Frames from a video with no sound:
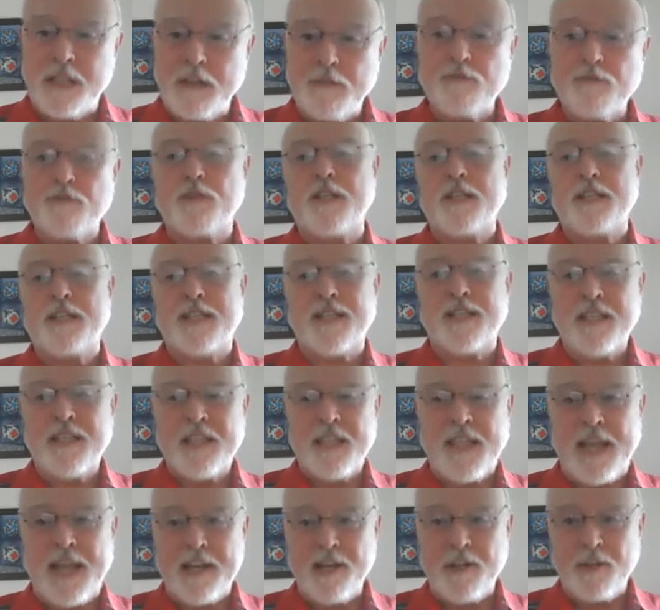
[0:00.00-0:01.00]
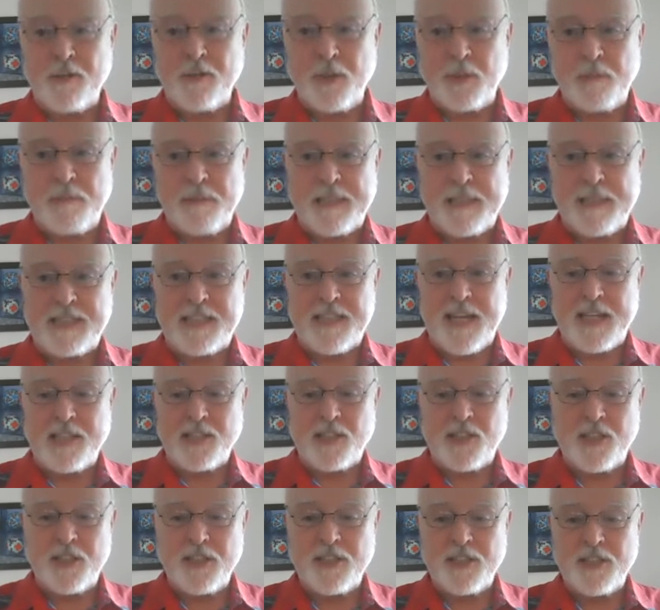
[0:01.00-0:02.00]
different layer group
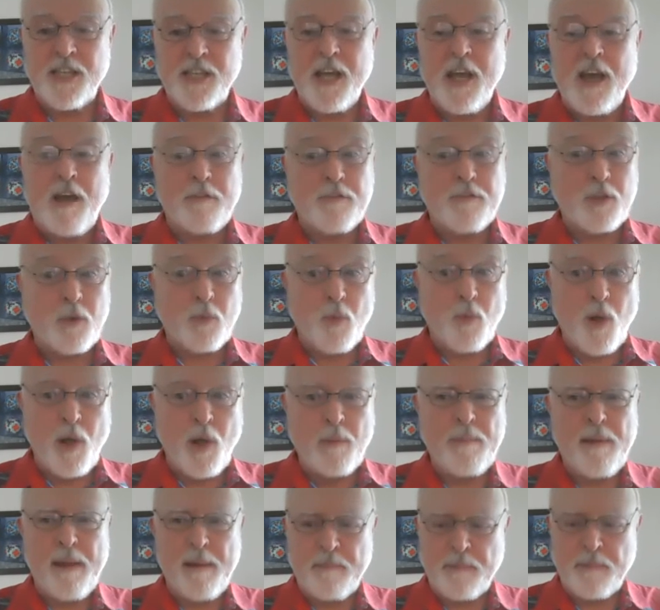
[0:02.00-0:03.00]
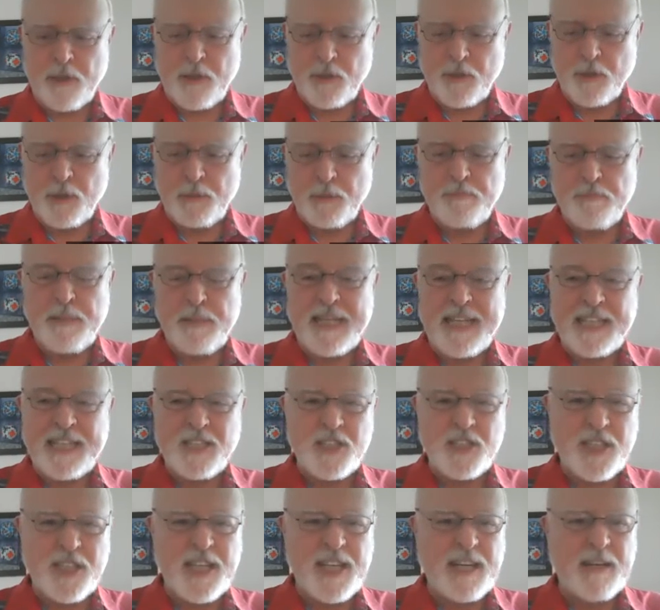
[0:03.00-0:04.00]
extensions of the wallpaper group
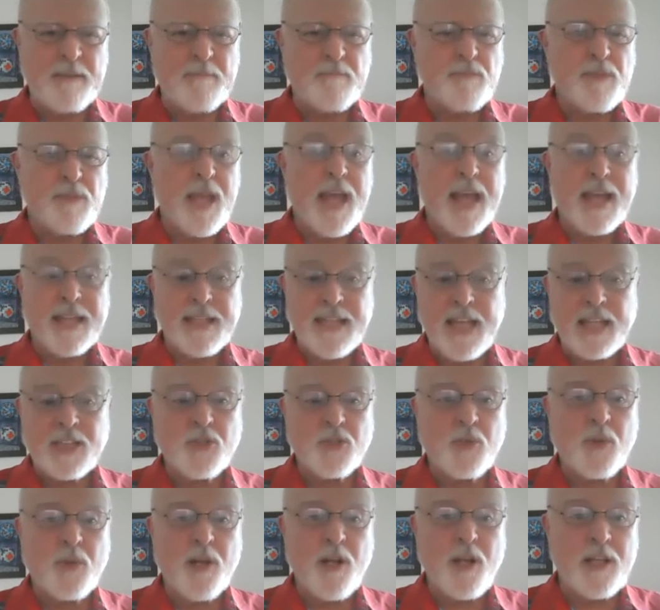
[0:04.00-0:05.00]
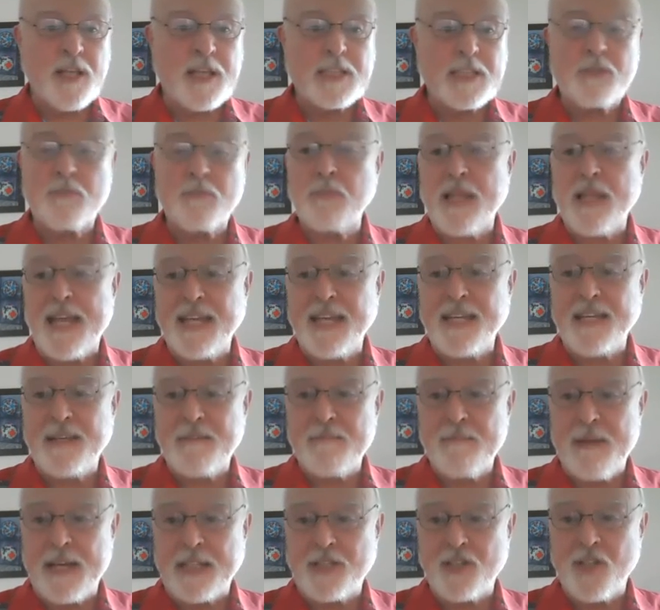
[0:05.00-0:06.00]
PG. And that's what I'll explain in
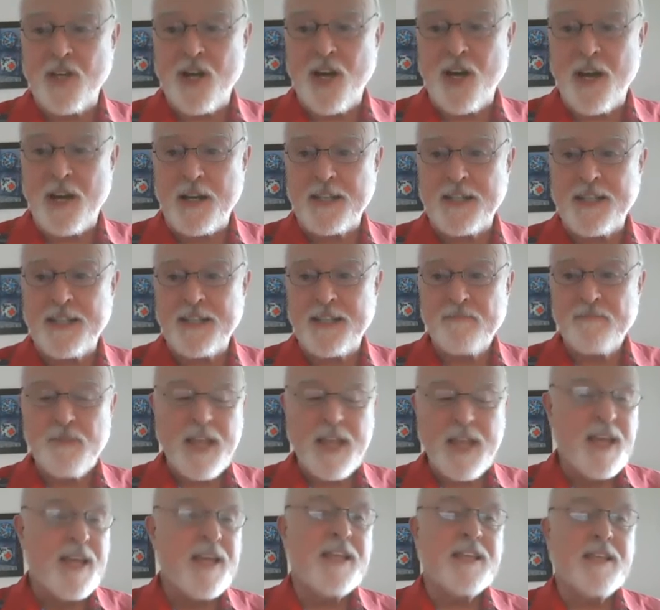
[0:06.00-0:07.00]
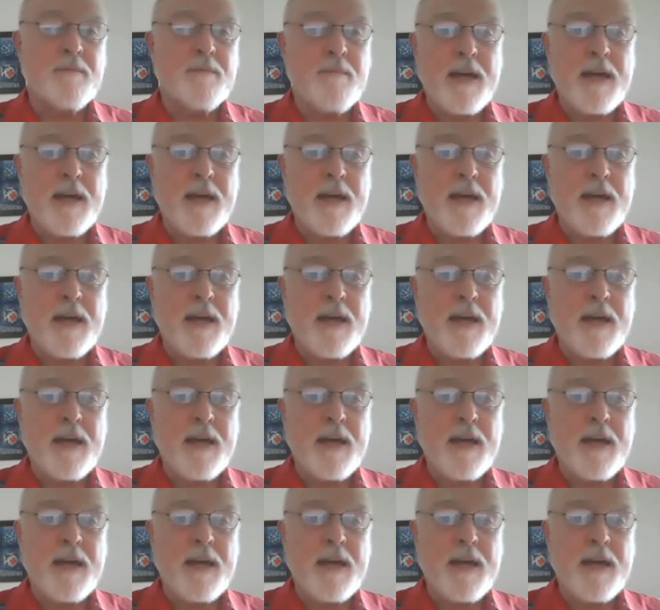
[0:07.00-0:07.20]
my talk. The